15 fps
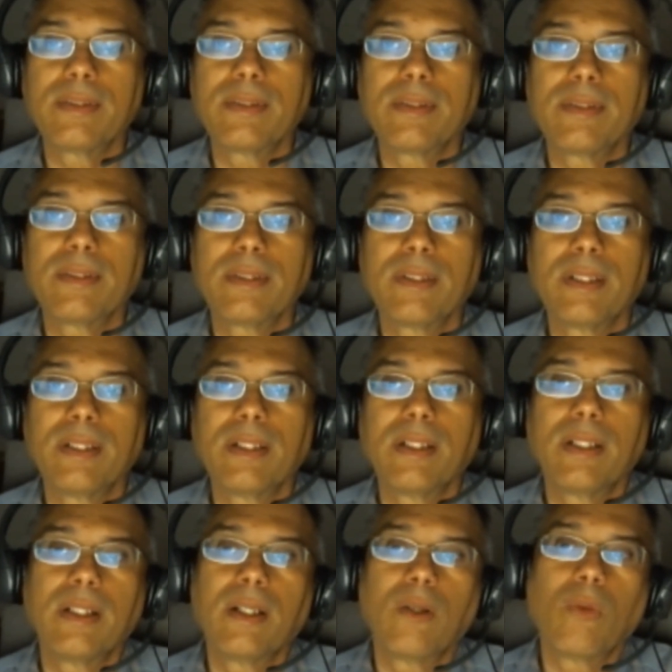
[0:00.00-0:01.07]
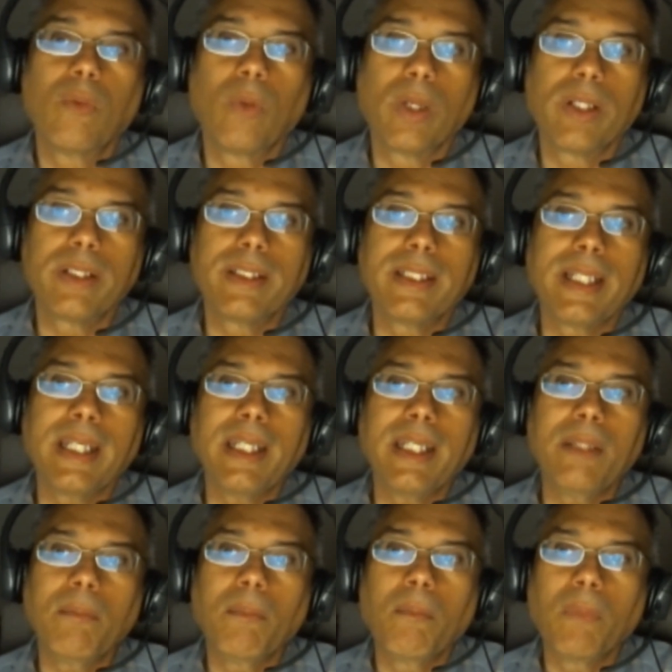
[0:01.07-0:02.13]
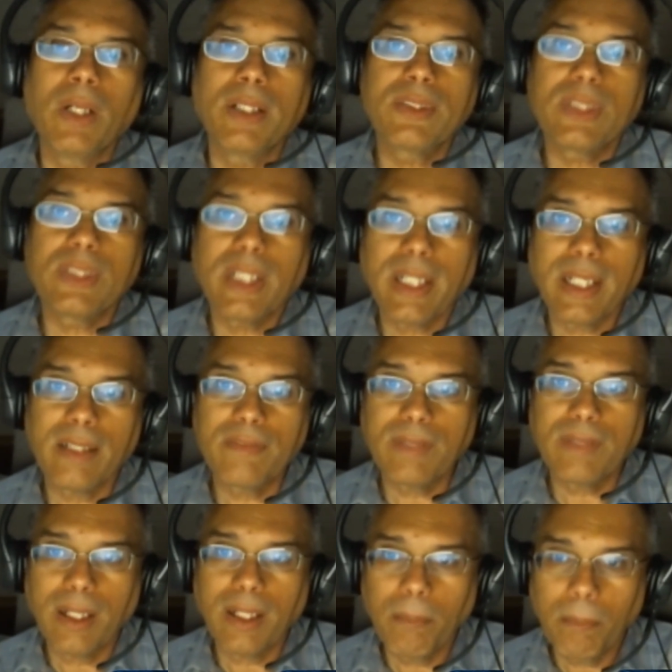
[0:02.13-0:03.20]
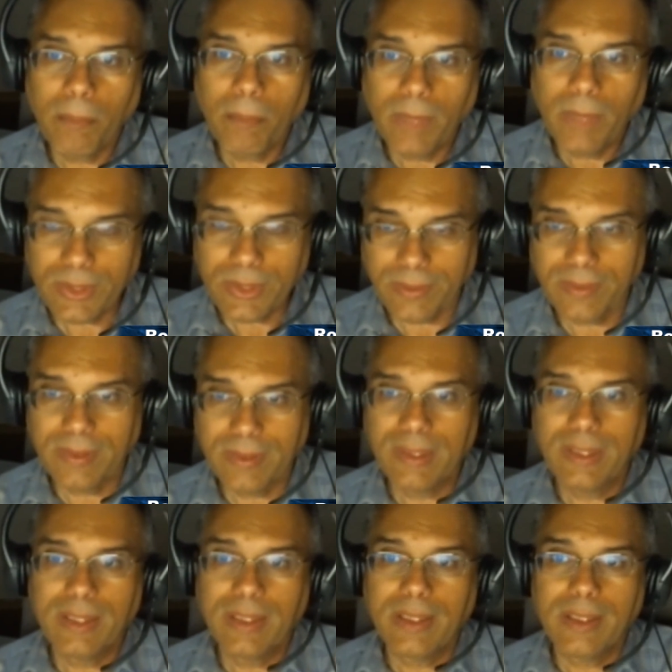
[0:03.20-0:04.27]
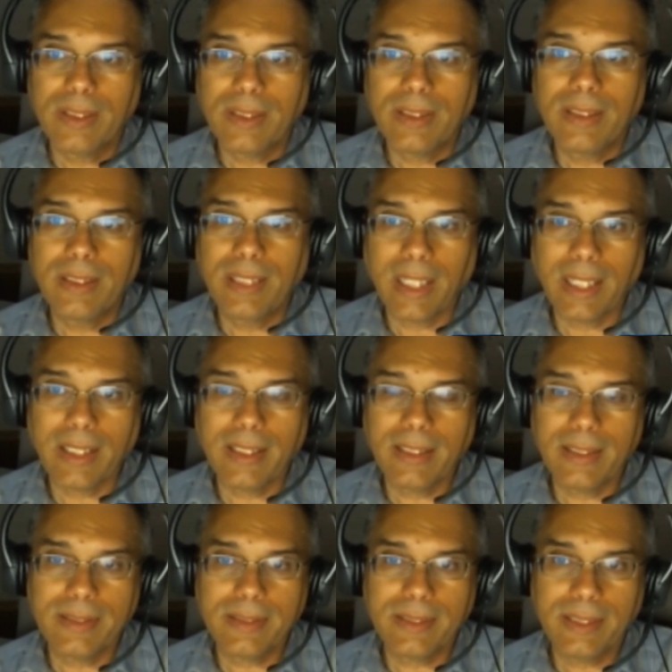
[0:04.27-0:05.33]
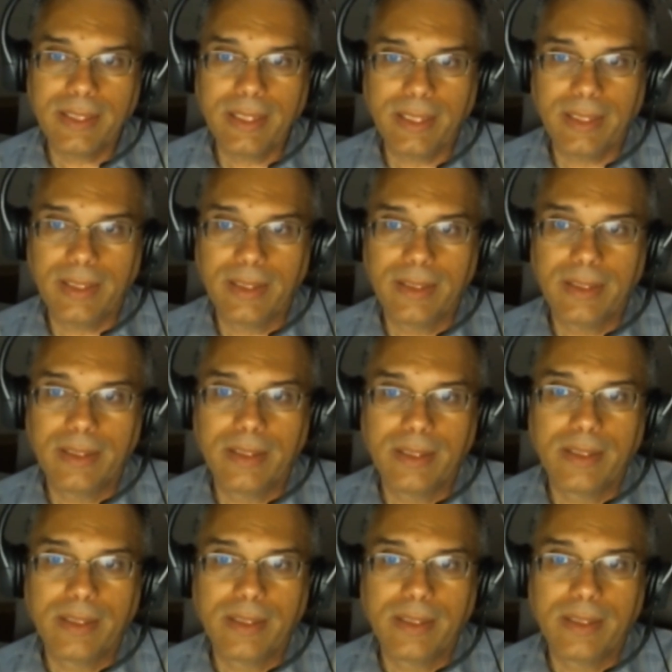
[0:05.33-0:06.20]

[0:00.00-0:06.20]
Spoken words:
where they must have a mission, that is key. So